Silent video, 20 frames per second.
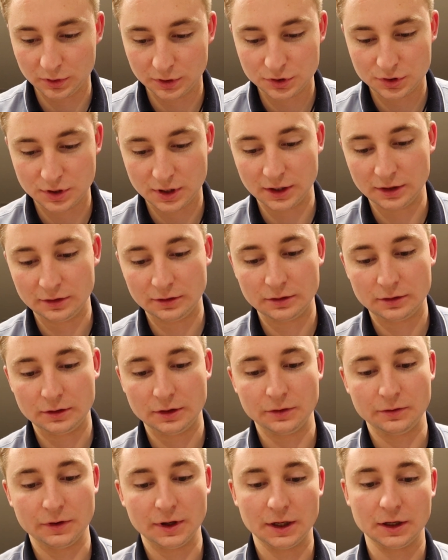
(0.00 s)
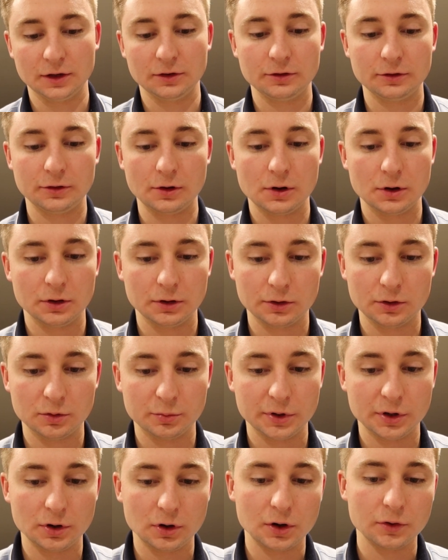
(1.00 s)
gonna try and see if I can saw a little
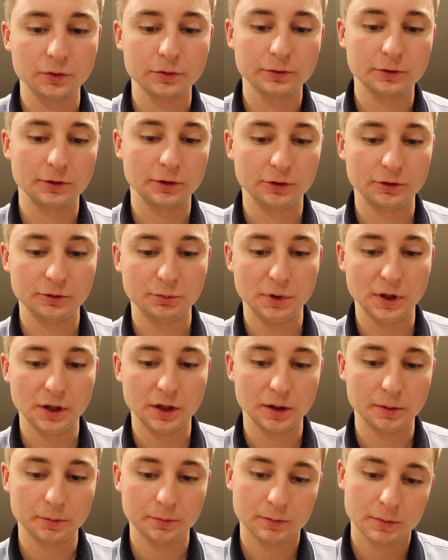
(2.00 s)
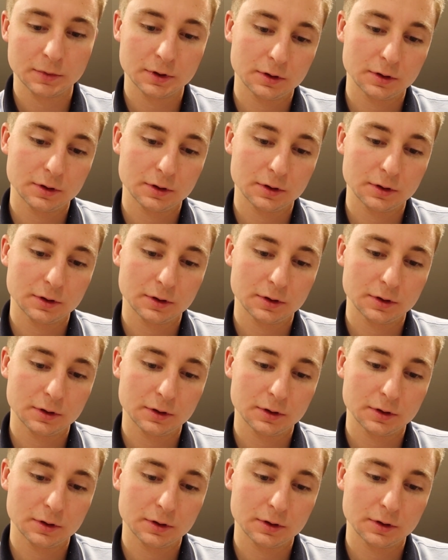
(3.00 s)
bit off to speed up